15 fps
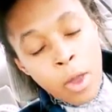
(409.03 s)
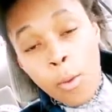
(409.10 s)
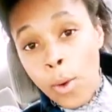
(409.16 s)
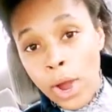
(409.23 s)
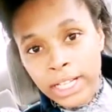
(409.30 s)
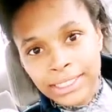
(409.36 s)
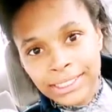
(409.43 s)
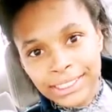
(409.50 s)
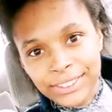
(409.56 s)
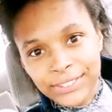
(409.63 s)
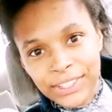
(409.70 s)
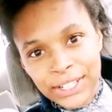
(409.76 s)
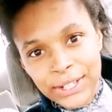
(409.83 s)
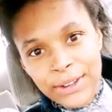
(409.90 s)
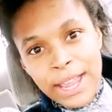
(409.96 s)
watching this
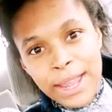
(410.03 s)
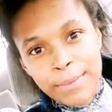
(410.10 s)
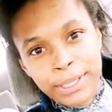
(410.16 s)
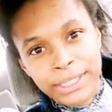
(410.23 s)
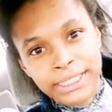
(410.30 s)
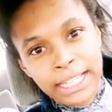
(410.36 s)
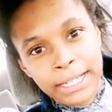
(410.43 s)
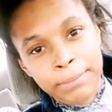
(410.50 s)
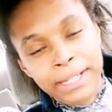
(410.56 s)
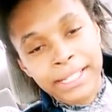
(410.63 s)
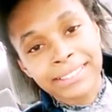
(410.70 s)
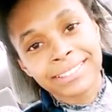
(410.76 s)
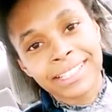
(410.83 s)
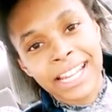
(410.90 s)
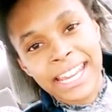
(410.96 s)
video and press the like
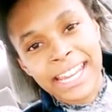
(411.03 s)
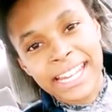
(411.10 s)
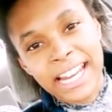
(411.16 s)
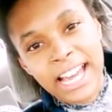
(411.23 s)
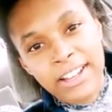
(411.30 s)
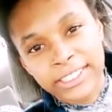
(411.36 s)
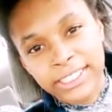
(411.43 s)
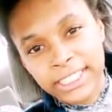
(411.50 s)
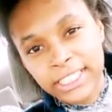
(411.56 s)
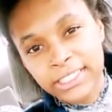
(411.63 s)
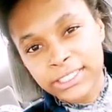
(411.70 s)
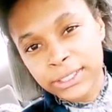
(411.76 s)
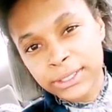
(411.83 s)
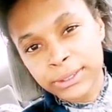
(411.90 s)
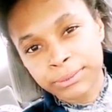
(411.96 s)
button, and I'll see you
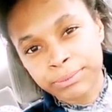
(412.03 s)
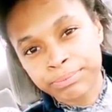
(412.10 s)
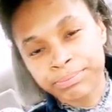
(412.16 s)
soon.